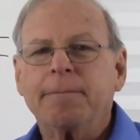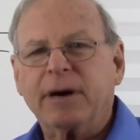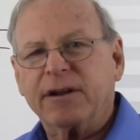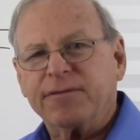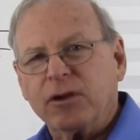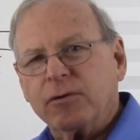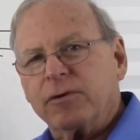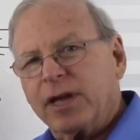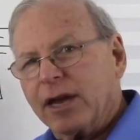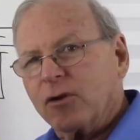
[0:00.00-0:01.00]
But if
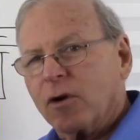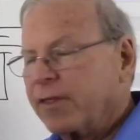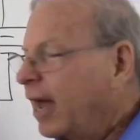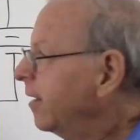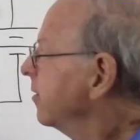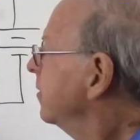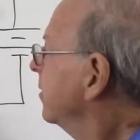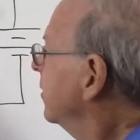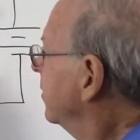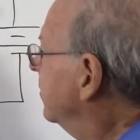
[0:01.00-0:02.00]
you ignore that,
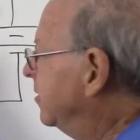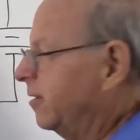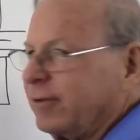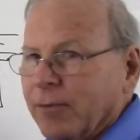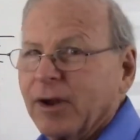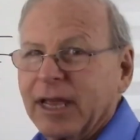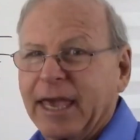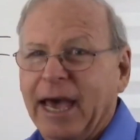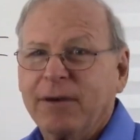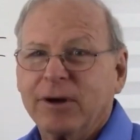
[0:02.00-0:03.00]
which you really
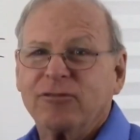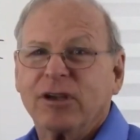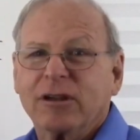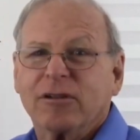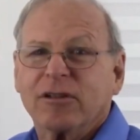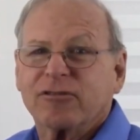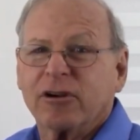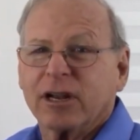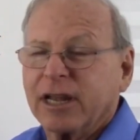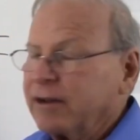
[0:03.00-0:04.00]
can once you get to the circuit